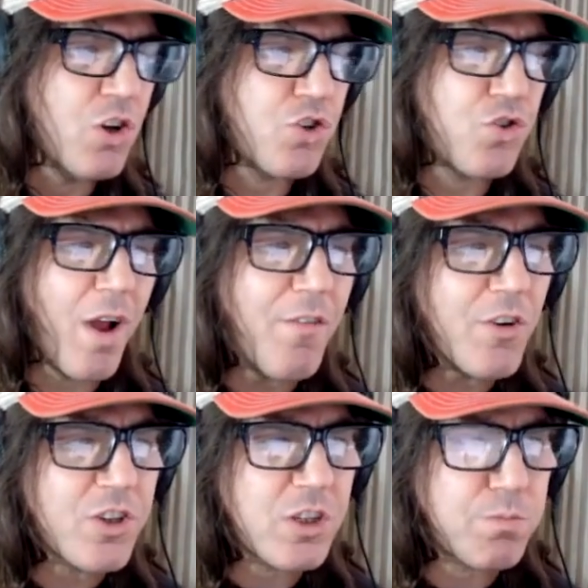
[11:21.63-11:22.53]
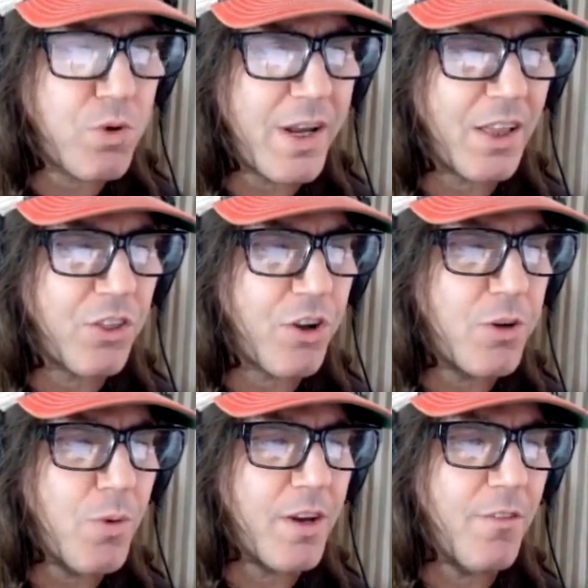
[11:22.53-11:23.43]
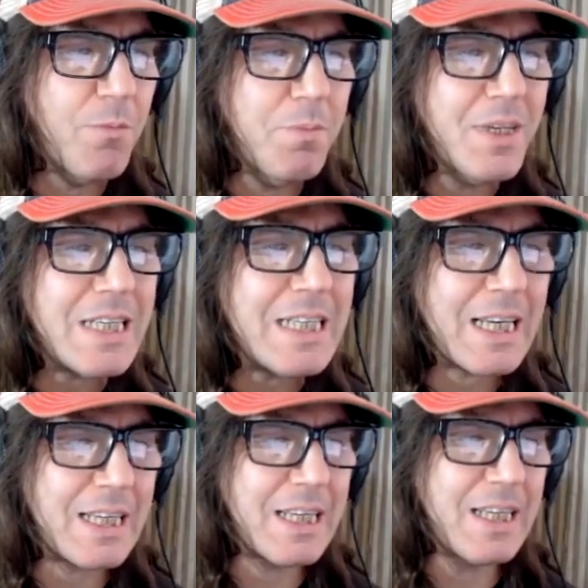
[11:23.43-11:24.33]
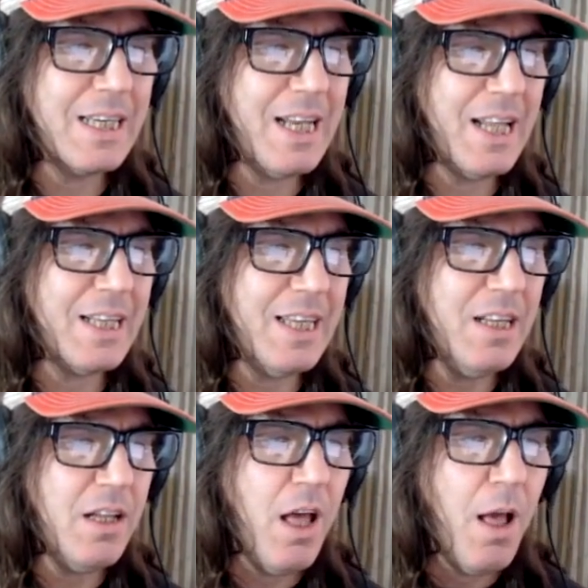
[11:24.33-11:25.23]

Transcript: Trevor Spring, thirty-one, of Mystic, Connecticut,